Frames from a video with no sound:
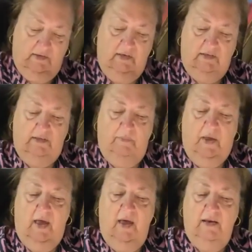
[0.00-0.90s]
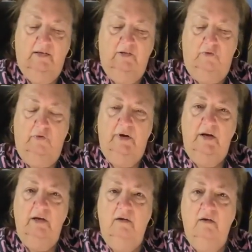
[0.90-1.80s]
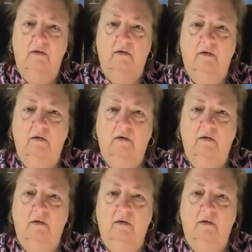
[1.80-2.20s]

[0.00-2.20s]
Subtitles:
since the pad is green,